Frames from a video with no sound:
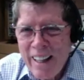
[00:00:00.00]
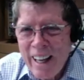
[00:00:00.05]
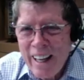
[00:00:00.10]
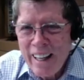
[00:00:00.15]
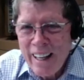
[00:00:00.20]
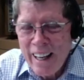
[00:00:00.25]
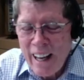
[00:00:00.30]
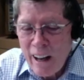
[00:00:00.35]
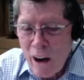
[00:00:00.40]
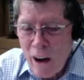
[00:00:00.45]

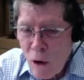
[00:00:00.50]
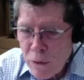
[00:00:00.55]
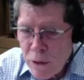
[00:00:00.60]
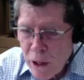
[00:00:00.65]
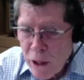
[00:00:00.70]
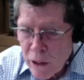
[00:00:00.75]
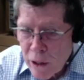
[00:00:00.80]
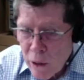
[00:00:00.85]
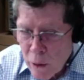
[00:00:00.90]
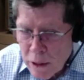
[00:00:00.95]
that all
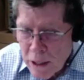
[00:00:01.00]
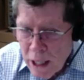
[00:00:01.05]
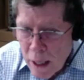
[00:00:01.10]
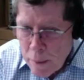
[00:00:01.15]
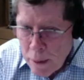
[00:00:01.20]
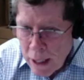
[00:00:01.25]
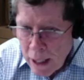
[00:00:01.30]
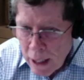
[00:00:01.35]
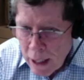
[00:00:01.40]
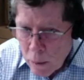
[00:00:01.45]
territories had
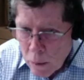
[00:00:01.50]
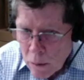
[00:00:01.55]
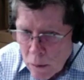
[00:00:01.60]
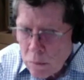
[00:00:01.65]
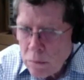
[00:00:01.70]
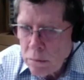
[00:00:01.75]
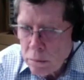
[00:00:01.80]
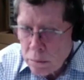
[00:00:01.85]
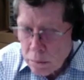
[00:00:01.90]
to be equal,